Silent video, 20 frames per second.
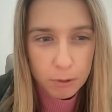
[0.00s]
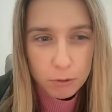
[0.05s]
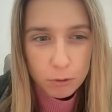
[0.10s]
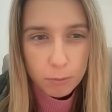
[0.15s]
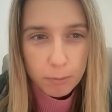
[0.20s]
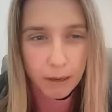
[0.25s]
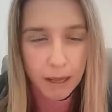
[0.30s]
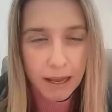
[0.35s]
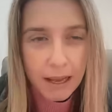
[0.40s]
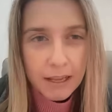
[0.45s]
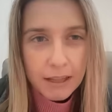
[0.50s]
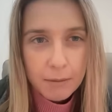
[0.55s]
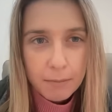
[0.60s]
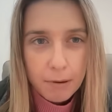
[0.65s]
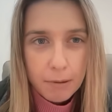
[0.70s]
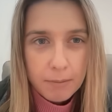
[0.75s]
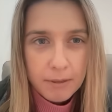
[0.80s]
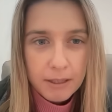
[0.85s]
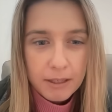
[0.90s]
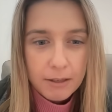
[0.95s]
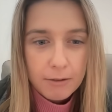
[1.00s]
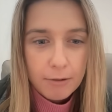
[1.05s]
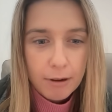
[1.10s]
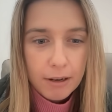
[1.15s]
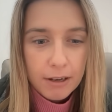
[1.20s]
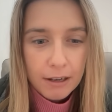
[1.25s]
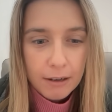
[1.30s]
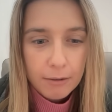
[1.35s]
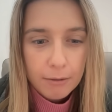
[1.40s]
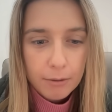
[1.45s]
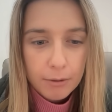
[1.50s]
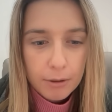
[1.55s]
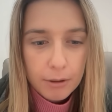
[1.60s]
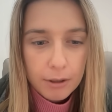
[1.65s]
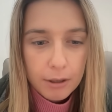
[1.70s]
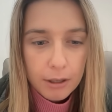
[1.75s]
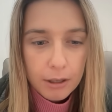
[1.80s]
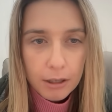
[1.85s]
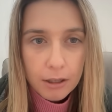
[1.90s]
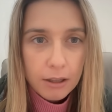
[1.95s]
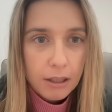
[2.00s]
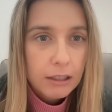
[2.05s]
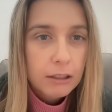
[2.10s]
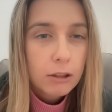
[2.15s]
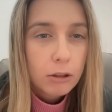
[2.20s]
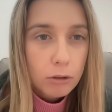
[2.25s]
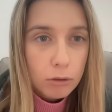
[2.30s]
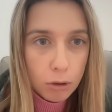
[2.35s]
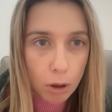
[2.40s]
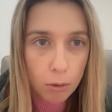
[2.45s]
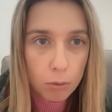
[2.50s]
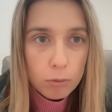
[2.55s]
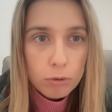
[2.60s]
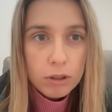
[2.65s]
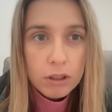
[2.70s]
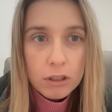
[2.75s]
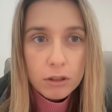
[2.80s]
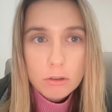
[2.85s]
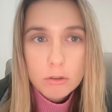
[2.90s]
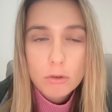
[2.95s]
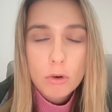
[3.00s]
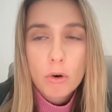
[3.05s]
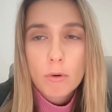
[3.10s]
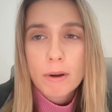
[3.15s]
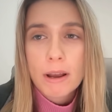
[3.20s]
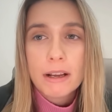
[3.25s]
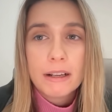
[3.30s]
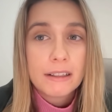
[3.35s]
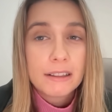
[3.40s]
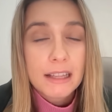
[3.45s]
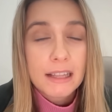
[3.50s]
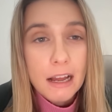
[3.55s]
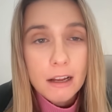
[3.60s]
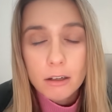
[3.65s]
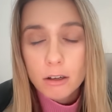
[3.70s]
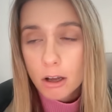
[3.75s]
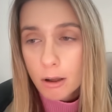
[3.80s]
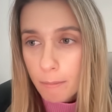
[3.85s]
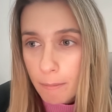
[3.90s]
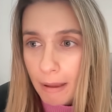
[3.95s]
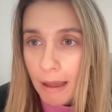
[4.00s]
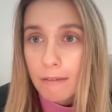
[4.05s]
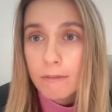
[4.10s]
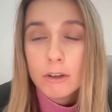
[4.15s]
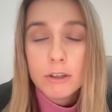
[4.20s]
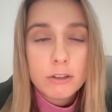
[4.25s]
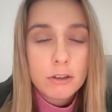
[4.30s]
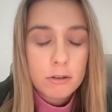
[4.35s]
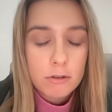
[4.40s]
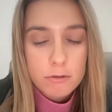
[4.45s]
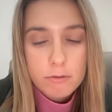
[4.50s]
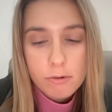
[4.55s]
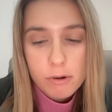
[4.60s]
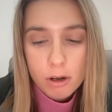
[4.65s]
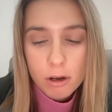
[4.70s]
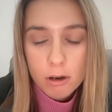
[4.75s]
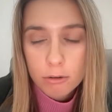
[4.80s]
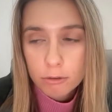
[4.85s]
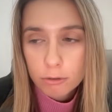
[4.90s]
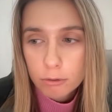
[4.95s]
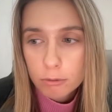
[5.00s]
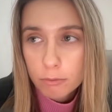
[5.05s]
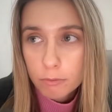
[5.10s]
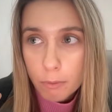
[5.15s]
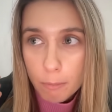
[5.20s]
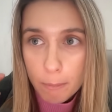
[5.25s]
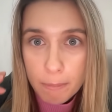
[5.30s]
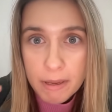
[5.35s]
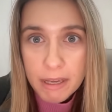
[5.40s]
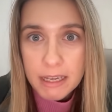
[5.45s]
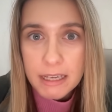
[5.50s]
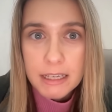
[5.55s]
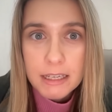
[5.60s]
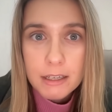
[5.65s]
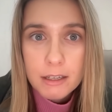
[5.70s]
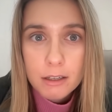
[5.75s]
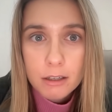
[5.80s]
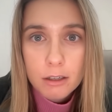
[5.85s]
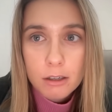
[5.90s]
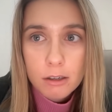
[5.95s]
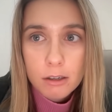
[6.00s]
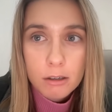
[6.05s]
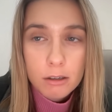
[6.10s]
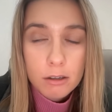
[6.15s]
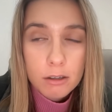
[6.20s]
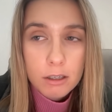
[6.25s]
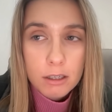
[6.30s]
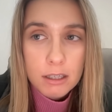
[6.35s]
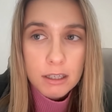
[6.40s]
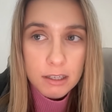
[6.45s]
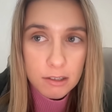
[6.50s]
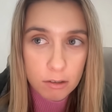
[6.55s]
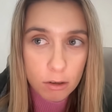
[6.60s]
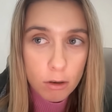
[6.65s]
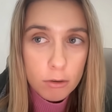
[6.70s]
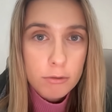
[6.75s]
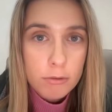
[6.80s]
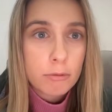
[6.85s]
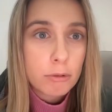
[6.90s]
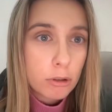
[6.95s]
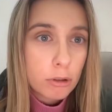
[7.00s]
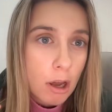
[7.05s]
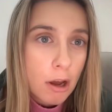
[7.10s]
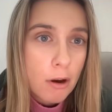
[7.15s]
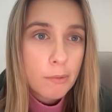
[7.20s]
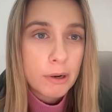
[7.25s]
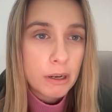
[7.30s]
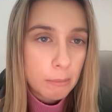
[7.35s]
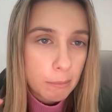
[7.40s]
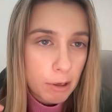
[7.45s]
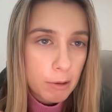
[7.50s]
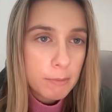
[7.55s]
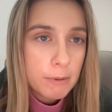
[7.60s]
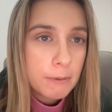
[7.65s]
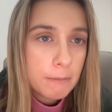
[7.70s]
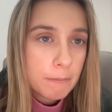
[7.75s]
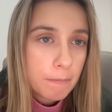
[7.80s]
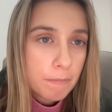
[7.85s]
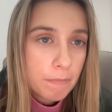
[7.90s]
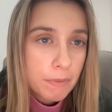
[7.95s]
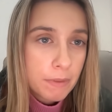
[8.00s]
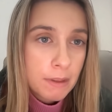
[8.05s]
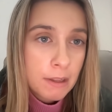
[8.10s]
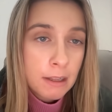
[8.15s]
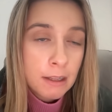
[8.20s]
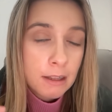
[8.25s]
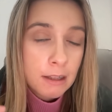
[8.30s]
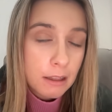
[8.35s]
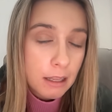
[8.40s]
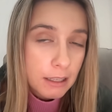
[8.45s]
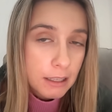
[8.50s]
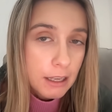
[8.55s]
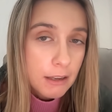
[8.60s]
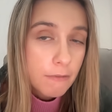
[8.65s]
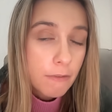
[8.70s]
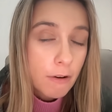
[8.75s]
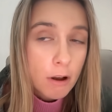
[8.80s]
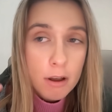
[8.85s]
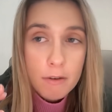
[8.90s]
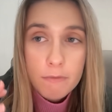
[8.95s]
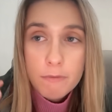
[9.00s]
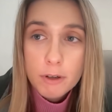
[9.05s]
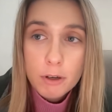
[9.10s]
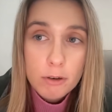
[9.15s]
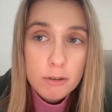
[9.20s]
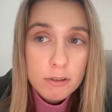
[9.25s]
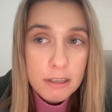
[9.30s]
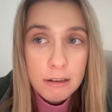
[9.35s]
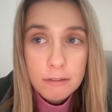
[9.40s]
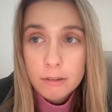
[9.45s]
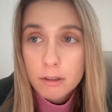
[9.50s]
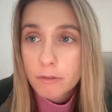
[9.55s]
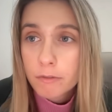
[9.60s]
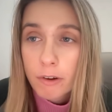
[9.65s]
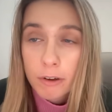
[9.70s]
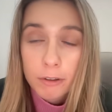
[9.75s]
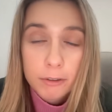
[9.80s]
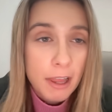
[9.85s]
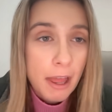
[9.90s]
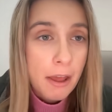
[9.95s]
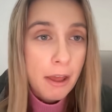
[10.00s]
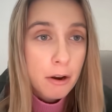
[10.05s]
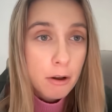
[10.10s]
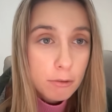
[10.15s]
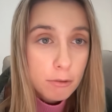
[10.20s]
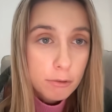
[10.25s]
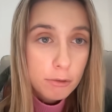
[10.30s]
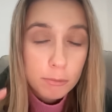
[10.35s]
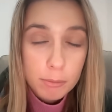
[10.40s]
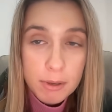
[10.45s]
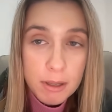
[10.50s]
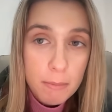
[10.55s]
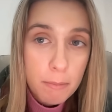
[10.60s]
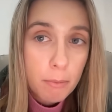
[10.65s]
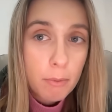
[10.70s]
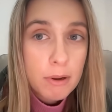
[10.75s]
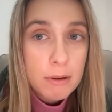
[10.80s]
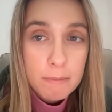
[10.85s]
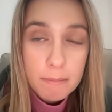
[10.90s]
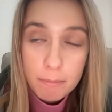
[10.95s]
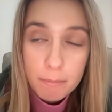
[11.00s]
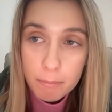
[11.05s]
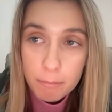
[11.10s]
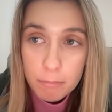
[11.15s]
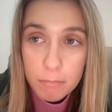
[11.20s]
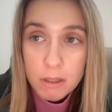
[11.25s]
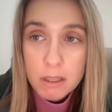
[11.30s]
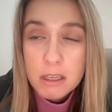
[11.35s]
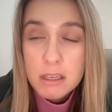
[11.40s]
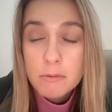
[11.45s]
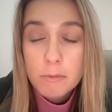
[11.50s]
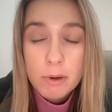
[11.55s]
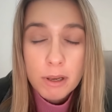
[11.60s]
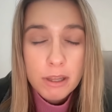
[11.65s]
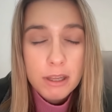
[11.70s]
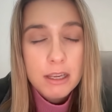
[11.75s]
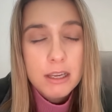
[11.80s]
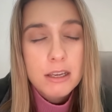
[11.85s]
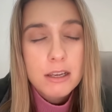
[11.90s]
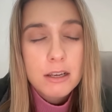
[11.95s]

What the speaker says: player in the Premier League right now. Like, the goals he's scoring, that comeback versus Newcastle, for me, is Arsenal's title-winning moment. Like, if it goes down to the final day and Arsenal win the